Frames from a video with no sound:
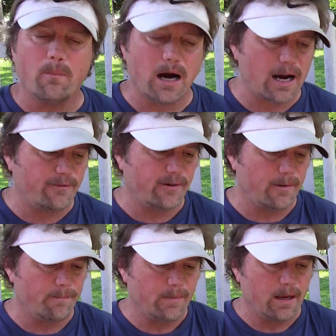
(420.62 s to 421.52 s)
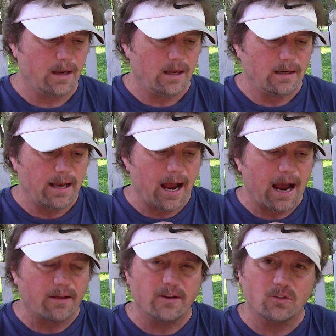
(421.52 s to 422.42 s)
my iPhone. Now
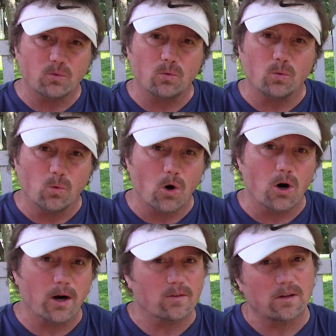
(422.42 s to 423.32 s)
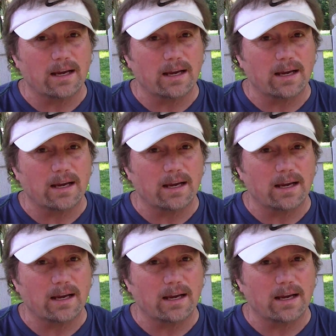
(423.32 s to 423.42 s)
how this works,